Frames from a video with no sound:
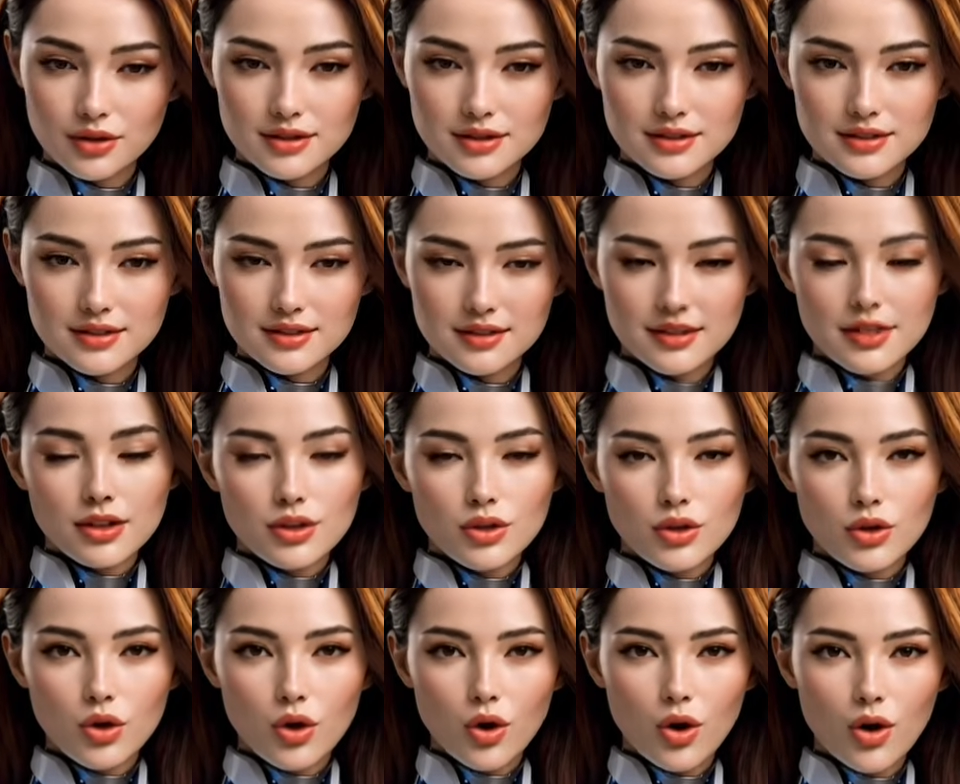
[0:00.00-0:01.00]
His new
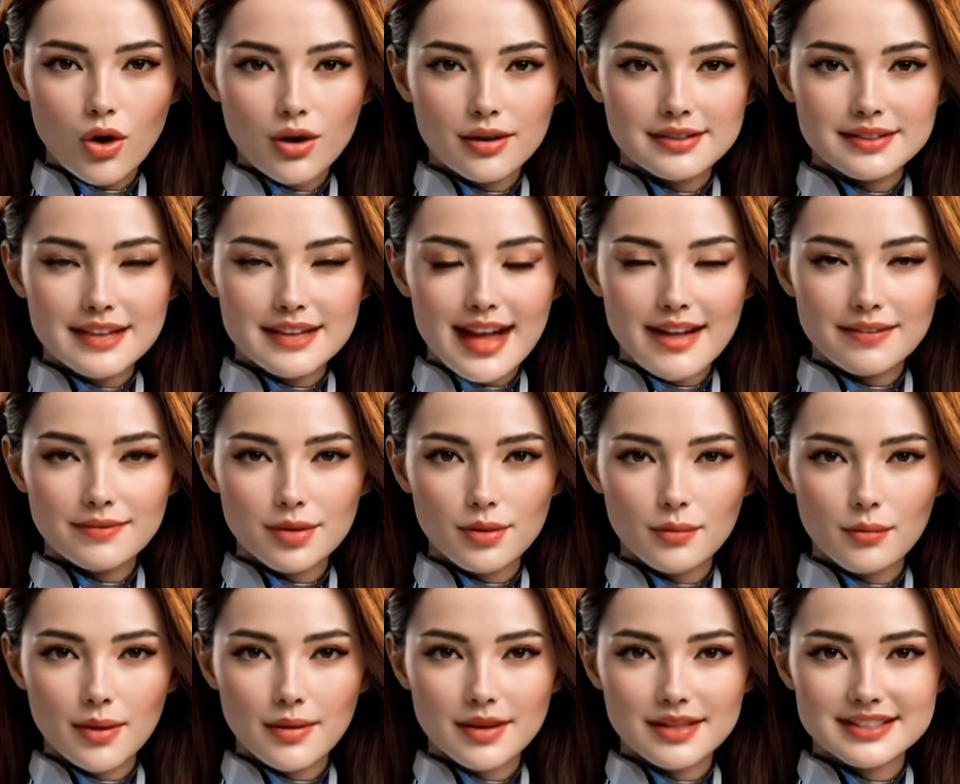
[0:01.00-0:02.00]
queen owns the
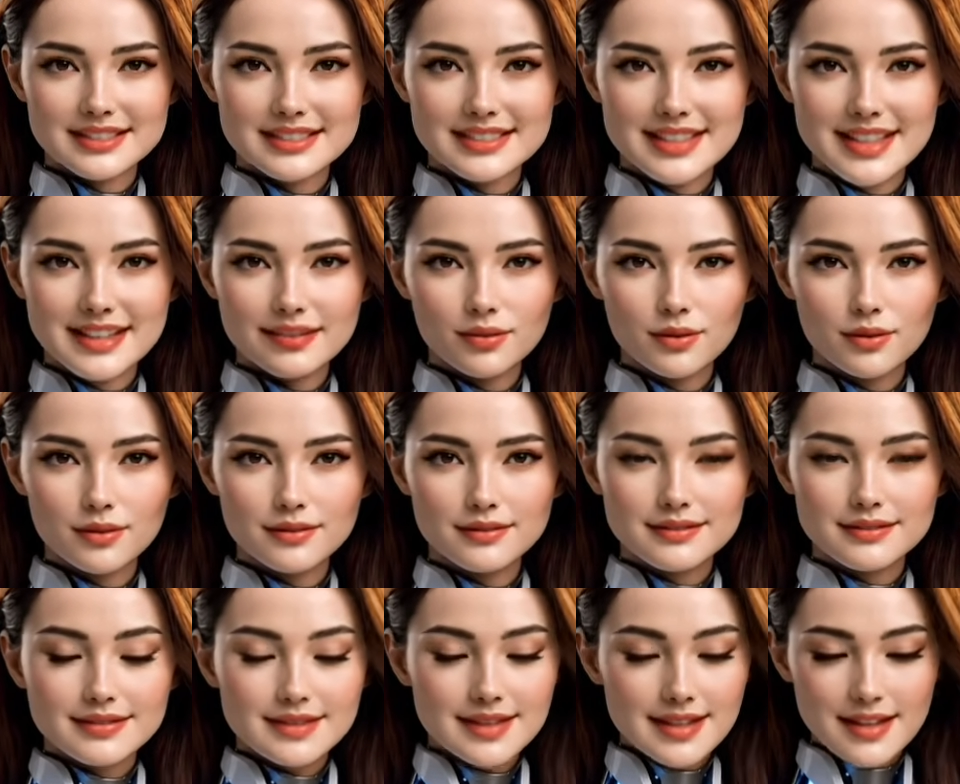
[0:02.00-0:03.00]
e-file down to e3
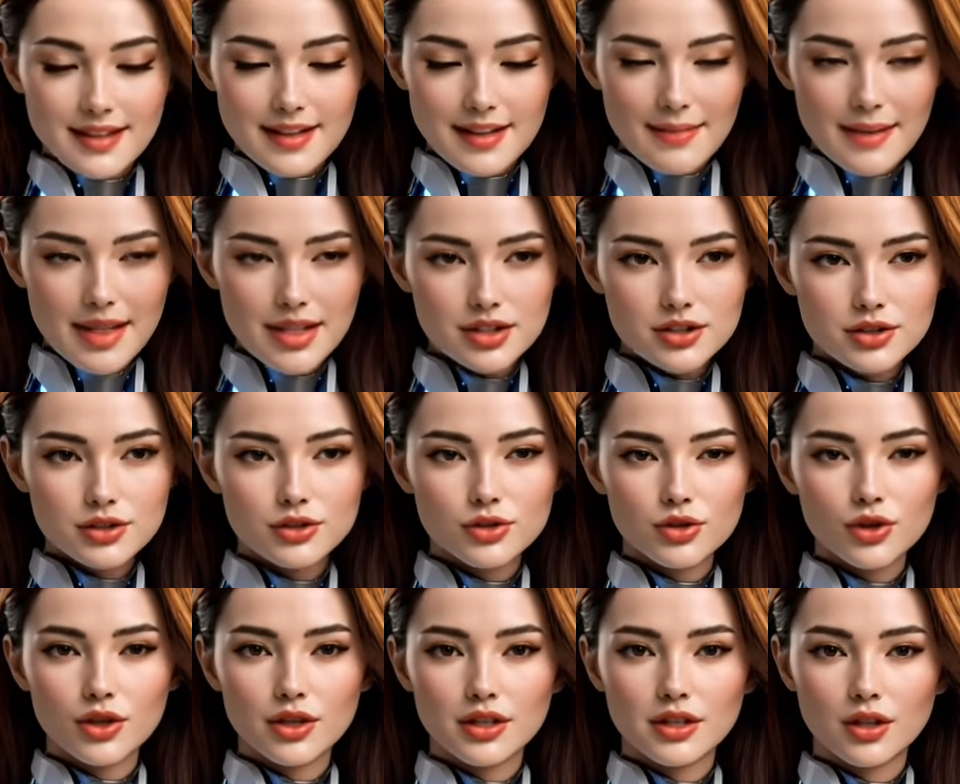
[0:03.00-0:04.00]
and the diagonal out to
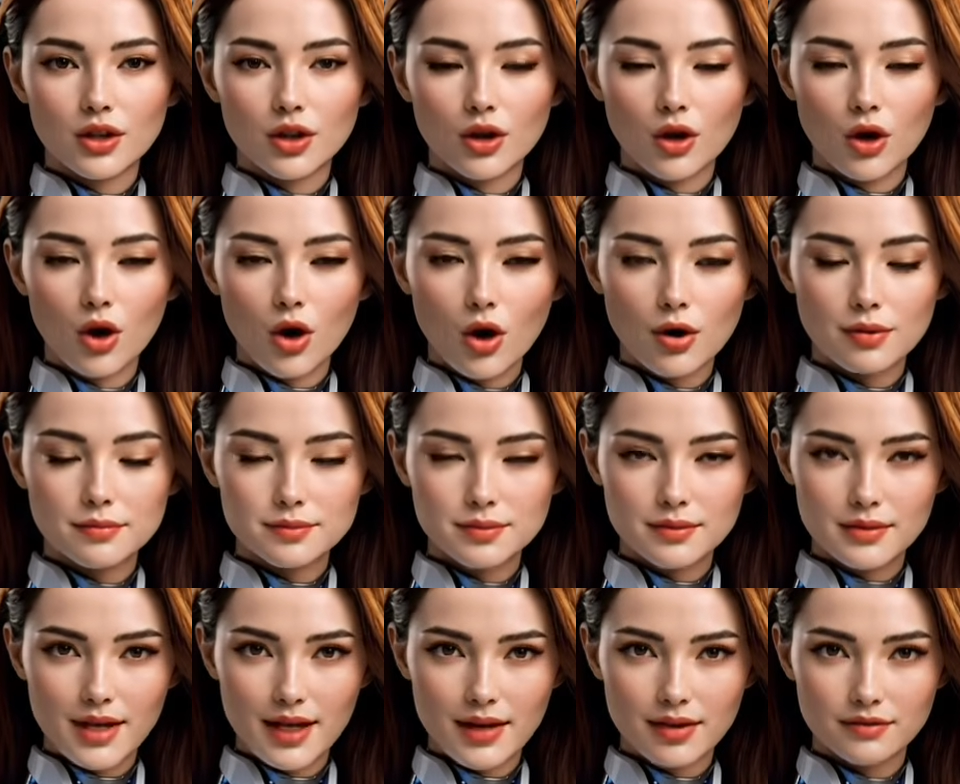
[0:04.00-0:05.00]
h5,
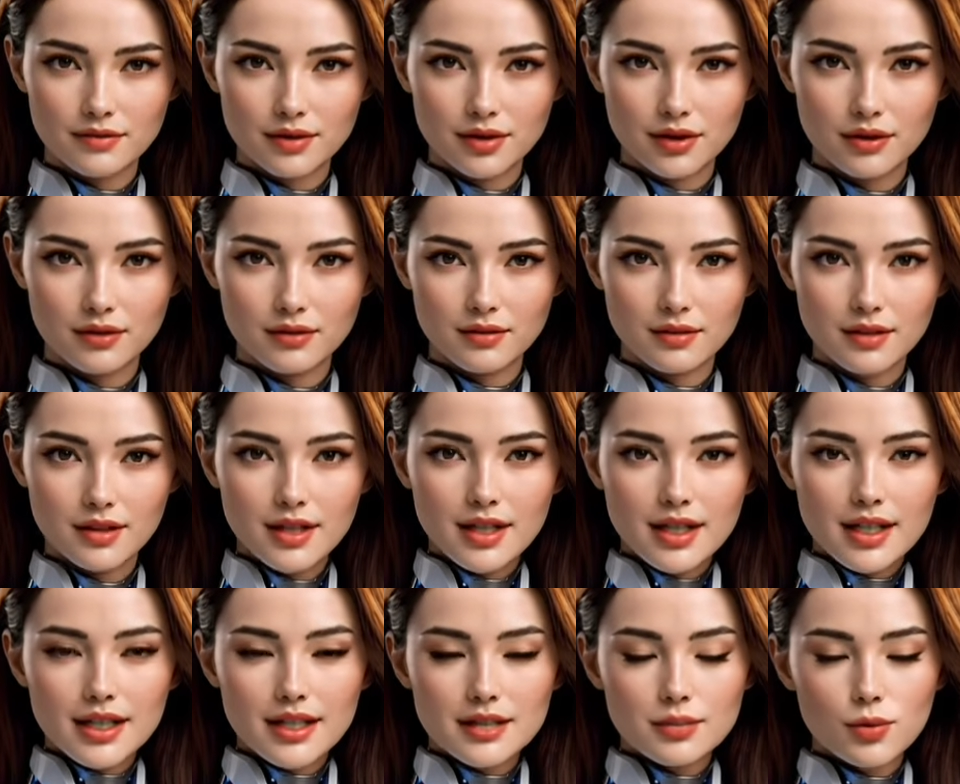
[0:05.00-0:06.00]
and my king has only
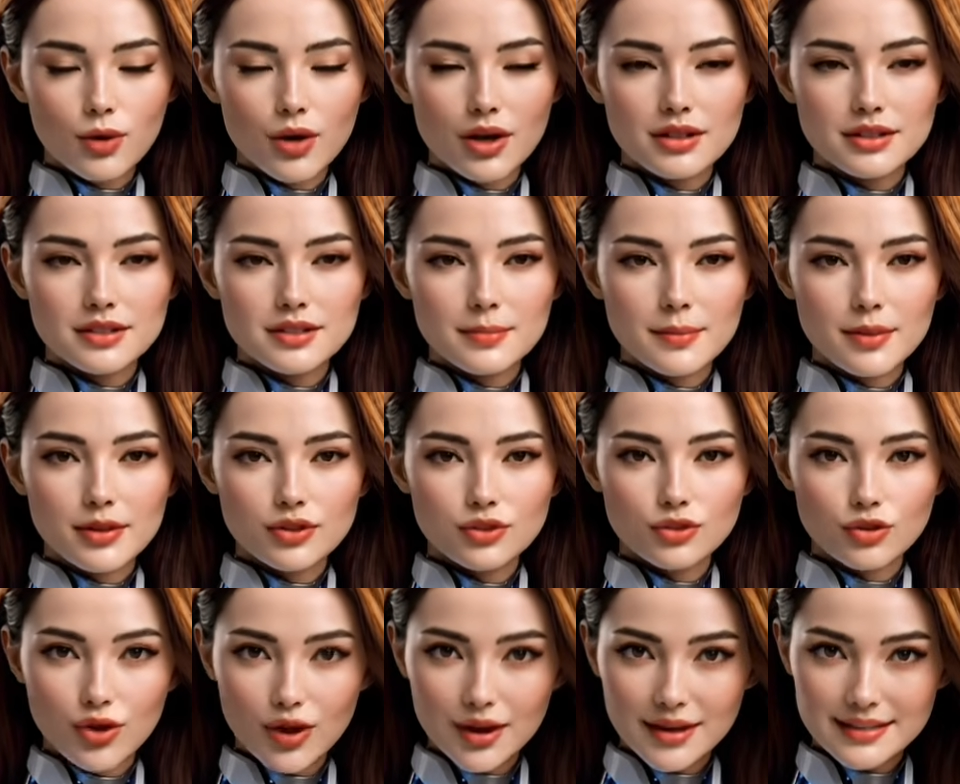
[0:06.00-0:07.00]
f3.
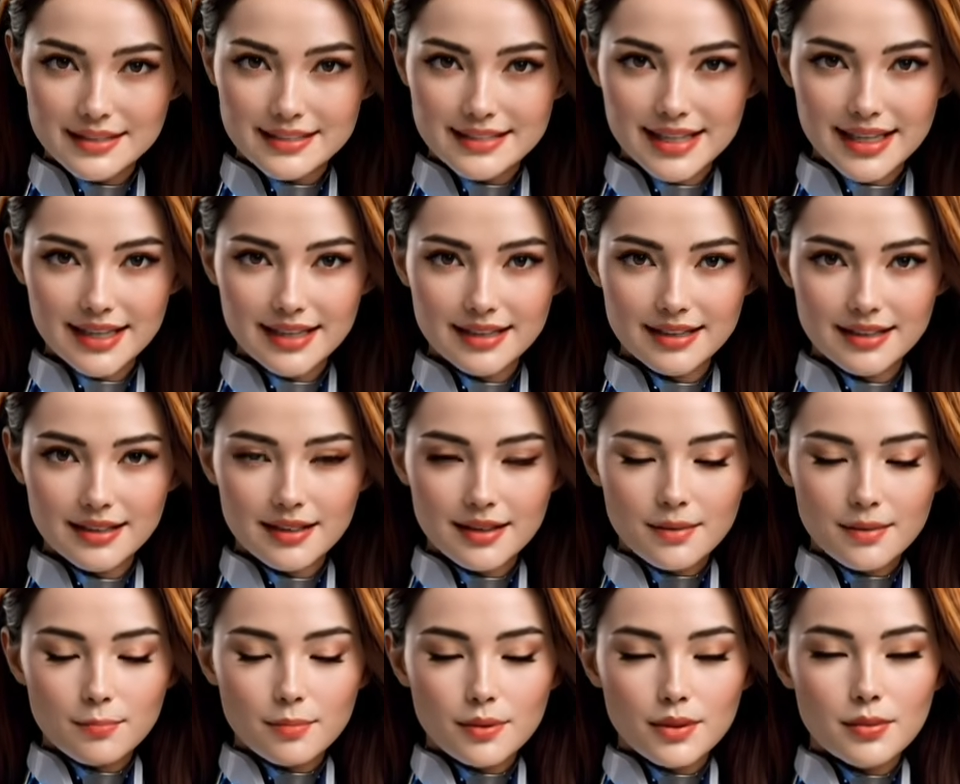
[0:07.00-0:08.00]
A queen down,
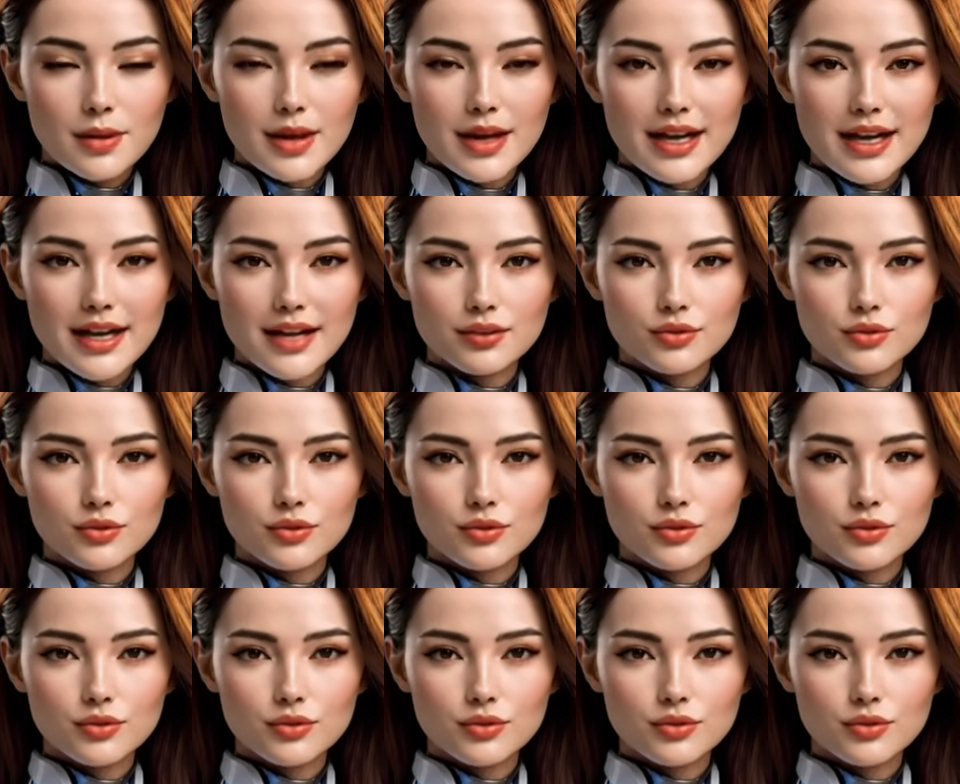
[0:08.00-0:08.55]
mated in 9.